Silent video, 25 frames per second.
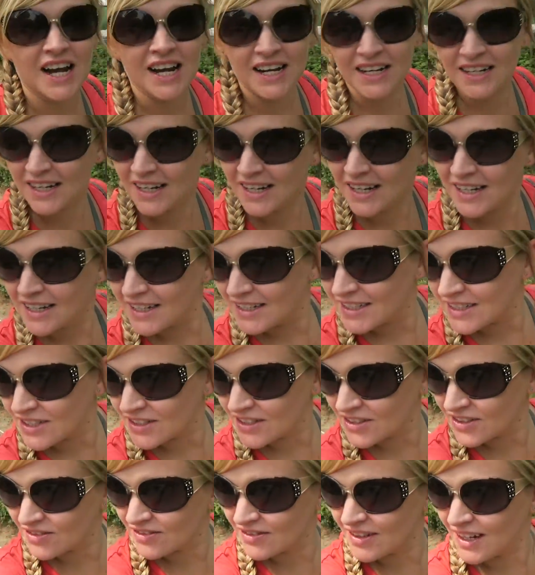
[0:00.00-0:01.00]
and
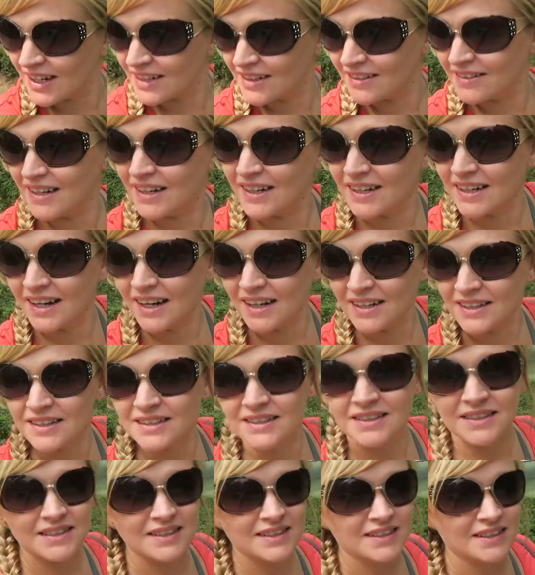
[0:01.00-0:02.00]
it's just really, really nice.
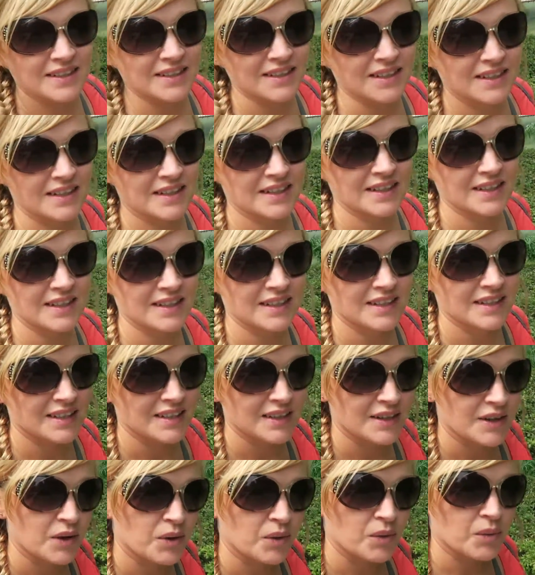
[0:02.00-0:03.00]

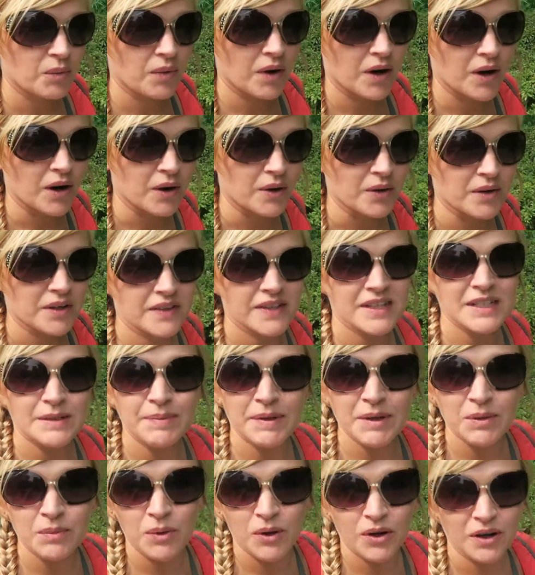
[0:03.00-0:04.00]
Whoa, look at this
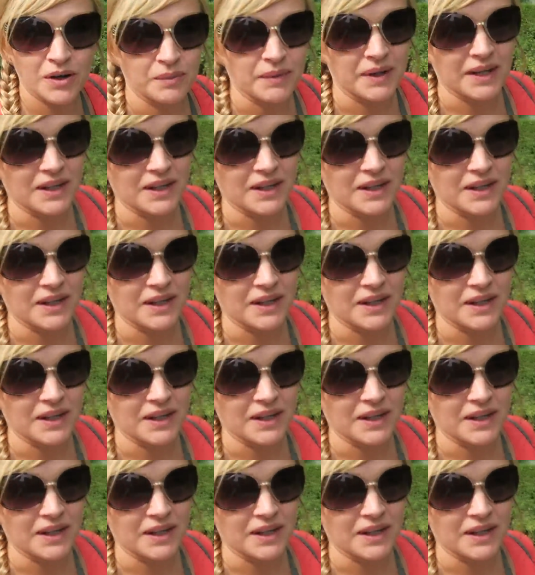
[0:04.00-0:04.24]
big water